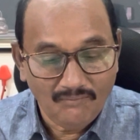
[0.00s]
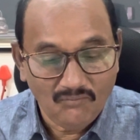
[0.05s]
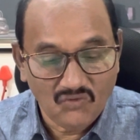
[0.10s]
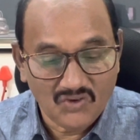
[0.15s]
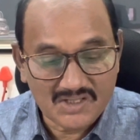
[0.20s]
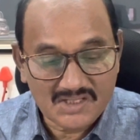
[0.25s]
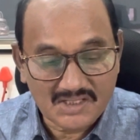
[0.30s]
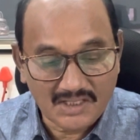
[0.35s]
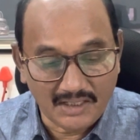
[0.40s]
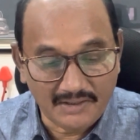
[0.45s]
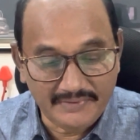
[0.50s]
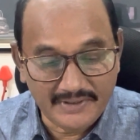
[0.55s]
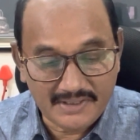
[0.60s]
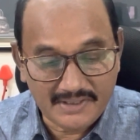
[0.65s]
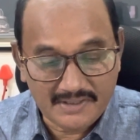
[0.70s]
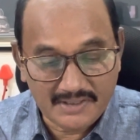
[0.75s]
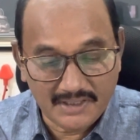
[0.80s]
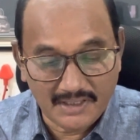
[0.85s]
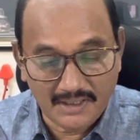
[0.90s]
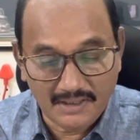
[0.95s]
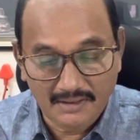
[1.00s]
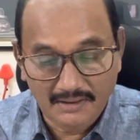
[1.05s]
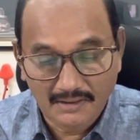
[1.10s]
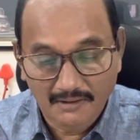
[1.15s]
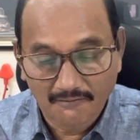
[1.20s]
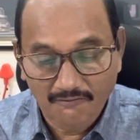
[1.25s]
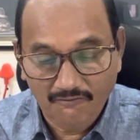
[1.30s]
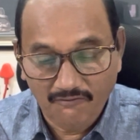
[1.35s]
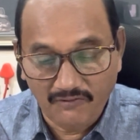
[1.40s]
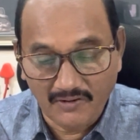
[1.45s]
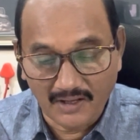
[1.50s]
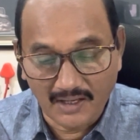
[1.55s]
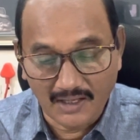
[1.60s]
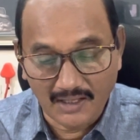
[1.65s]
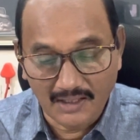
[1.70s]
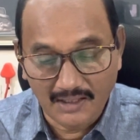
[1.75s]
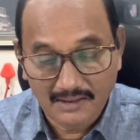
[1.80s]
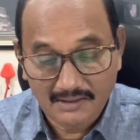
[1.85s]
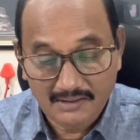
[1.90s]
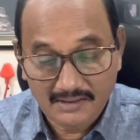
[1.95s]
was convicted for
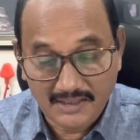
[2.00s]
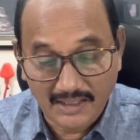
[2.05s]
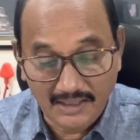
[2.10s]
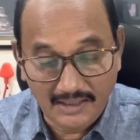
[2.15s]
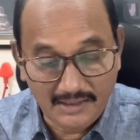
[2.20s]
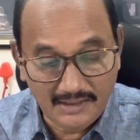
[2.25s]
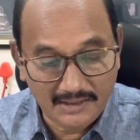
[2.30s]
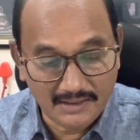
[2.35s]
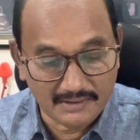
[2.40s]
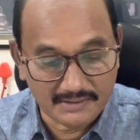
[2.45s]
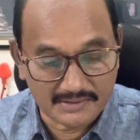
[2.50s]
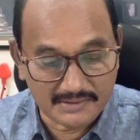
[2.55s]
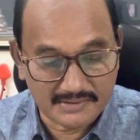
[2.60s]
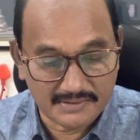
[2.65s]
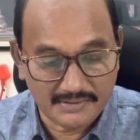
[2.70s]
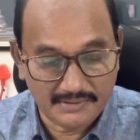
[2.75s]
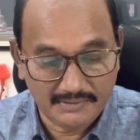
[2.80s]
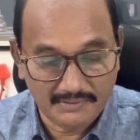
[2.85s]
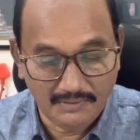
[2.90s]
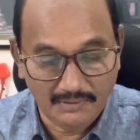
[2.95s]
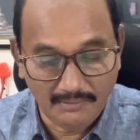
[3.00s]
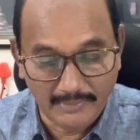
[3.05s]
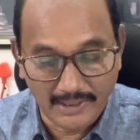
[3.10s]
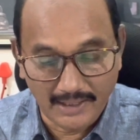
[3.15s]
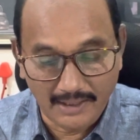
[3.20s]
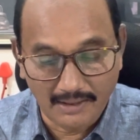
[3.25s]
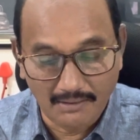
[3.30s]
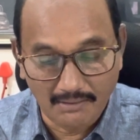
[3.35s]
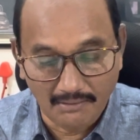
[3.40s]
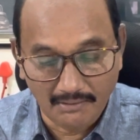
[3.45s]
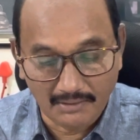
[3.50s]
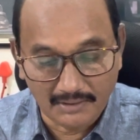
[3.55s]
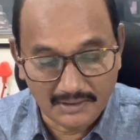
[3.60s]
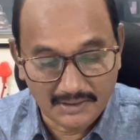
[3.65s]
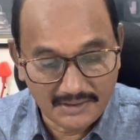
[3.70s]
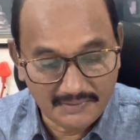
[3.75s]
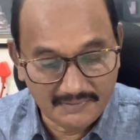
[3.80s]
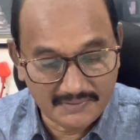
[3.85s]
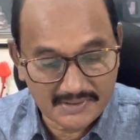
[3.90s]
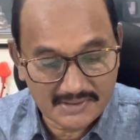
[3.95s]
10 years. Oh my God.
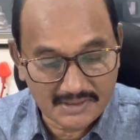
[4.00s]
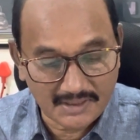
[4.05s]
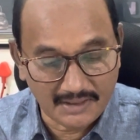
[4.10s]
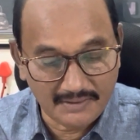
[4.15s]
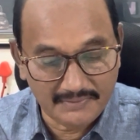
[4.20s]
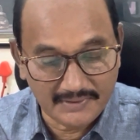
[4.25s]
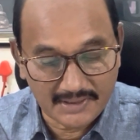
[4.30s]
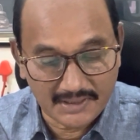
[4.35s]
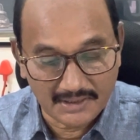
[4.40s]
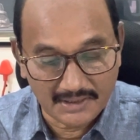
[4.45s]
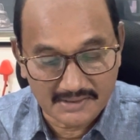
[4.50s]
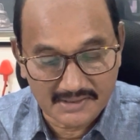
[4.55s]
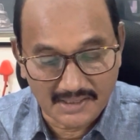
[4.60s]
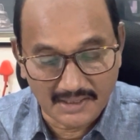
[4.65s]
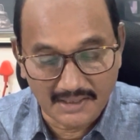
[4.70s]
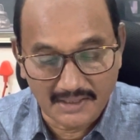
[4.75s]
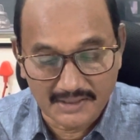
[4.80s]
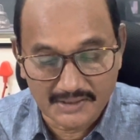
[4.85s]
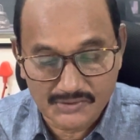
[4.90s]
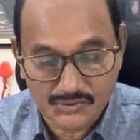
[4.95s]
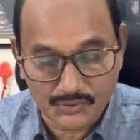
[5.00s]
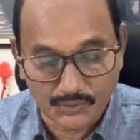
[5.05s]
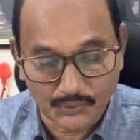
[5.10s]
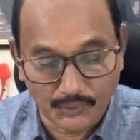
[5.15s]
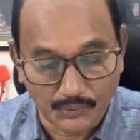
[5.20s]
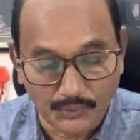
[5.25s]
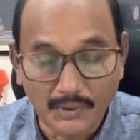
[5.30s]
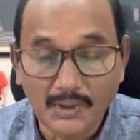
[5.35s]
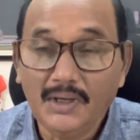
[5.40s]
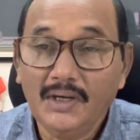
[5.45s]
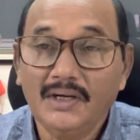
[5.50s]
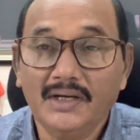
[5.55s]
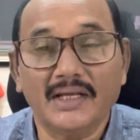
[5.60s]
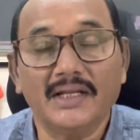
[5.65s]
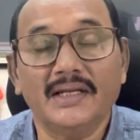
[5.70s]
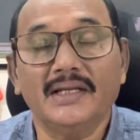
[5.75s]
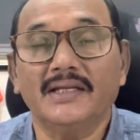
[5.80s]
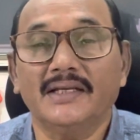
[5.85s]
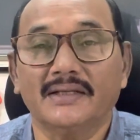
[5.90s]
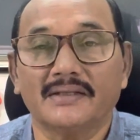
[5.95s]
He was convicted, sentenced to 10
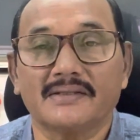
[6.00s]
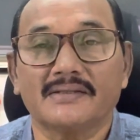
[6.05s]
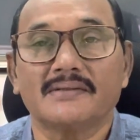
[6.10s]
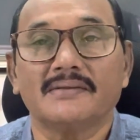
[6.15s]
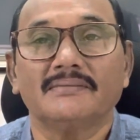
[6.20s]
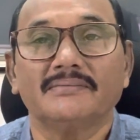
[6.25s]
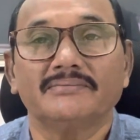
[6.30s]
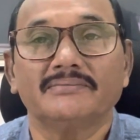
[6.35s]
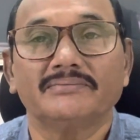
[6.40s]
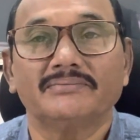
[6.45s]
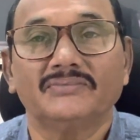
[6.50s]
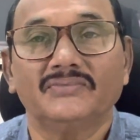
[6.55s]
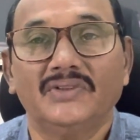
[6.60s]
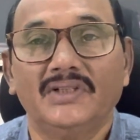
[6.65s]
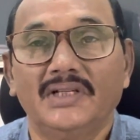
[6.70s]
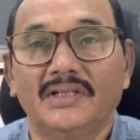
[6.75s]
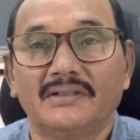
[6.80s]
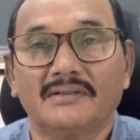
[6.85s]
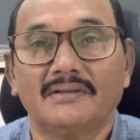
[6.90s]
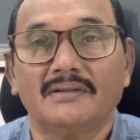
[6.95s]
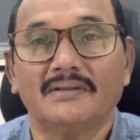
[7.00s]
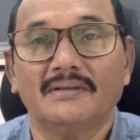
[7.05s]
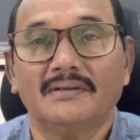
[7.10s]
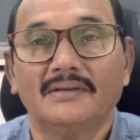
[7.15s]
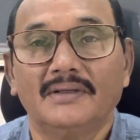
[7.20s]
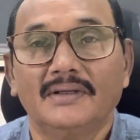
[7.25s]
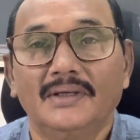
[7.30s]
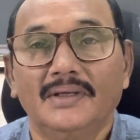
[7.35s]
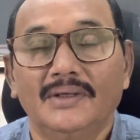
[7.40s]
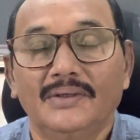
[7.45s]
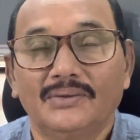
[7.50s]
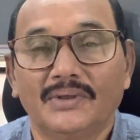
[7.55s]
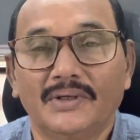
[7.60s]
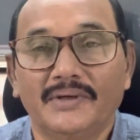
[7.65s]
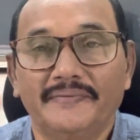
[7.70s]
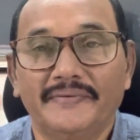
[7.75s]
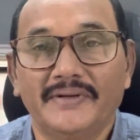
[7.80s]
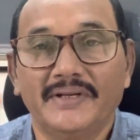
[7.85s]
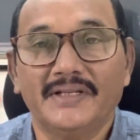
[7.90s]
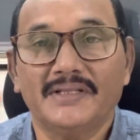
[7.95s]
years. Finish. So, if
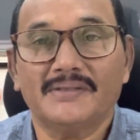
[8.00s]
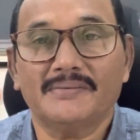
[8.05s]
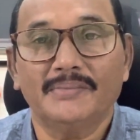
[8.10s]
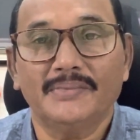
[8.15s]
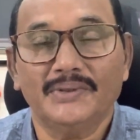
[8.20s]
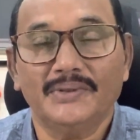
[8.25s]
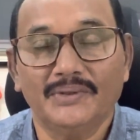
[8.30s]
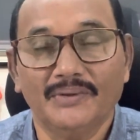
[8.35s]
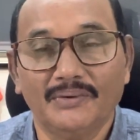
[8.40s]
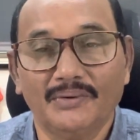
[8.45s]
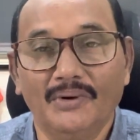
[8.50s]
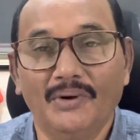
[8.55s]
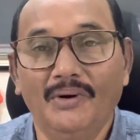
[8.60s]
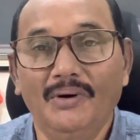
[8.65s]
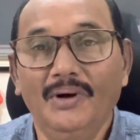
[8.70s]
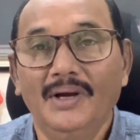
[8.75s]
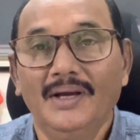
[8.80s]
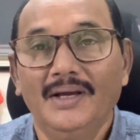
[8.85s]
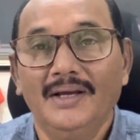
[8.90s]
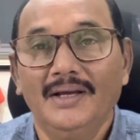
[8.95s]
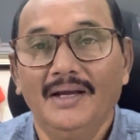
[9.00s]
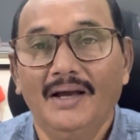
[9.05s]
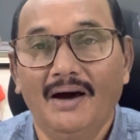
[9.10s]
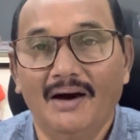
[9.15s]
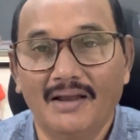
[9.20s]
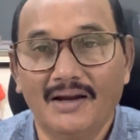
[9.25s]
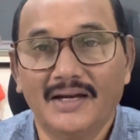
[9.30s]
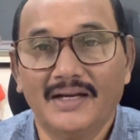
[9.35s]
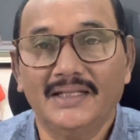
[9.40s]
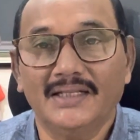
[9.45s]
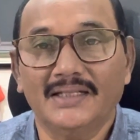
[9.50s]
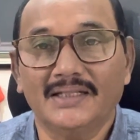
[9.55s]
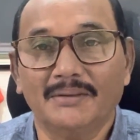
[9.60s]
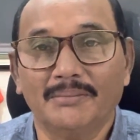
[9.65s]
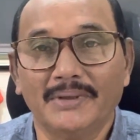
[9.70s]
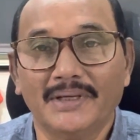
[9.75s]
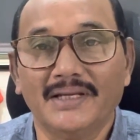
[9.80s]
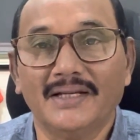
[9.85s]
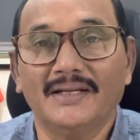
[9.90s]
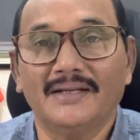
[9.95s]
it is, you know, already in the
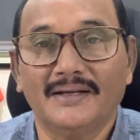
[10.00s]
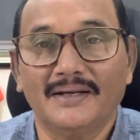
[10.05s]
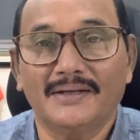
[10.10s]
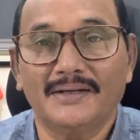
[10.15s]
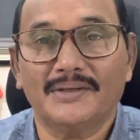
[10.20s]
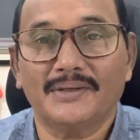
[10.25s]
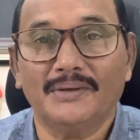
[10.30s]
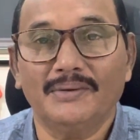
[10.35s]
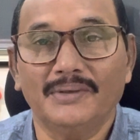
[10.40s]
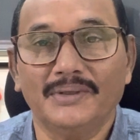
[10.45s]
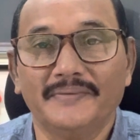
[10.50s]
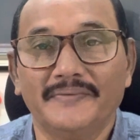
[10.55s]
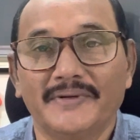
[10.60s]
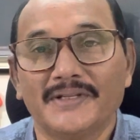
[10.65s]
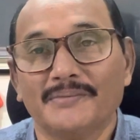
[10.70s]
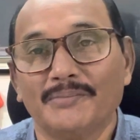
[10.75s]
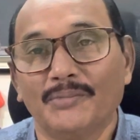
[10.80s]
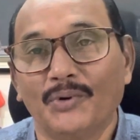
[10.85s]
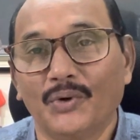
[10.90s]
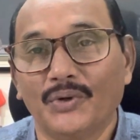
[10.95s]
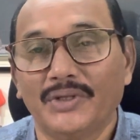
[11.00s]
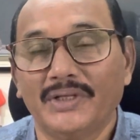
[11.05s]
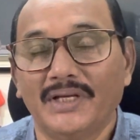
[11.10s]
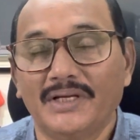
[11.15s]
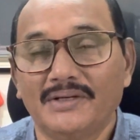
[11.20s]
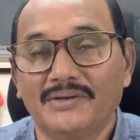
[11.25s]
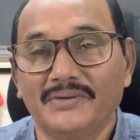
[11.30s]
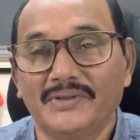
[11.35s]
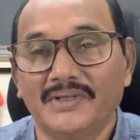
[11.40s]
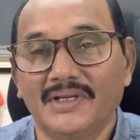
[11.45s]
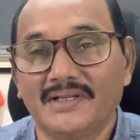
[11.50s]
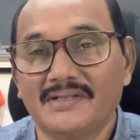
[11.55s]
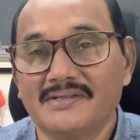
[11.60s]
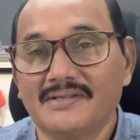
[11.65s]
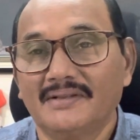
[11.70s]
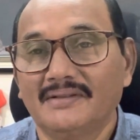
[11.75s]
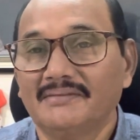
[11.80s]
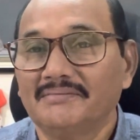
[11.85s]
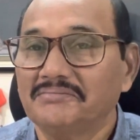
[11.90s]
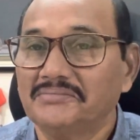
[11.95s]
beginning I told you, if it is more than 2 years,
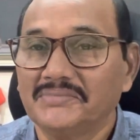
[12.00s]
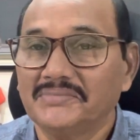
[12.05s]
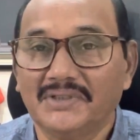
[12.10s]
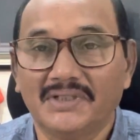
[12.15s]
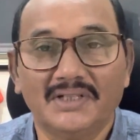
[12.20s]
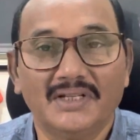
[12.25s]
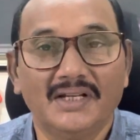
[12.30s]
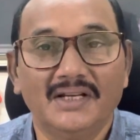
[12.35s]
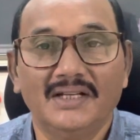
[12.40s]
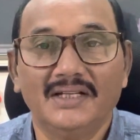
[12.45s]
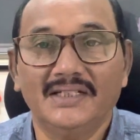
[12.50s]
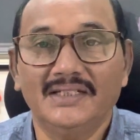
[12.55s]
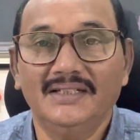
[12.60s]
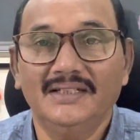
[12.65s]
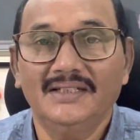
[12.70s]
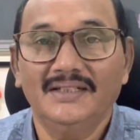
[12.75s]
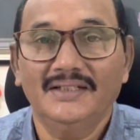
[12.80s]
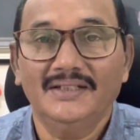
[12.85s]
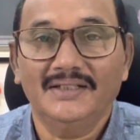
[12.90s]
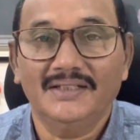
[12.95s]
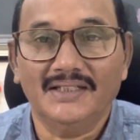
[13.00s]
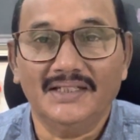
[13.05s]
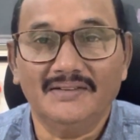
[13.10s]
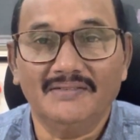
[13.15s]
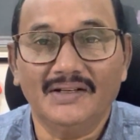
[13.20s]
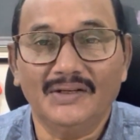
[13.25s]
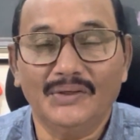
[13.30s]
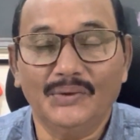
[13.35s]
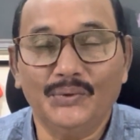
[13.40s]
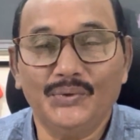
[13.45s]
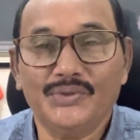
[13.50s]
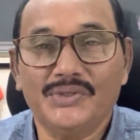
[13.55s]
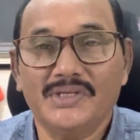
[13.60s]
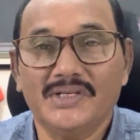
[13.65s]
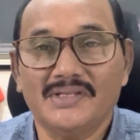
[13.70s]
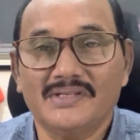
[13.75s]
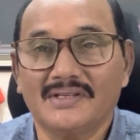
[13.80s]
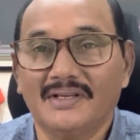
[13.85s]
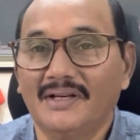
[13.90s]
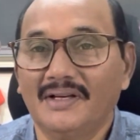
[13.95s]
certainly he will lose his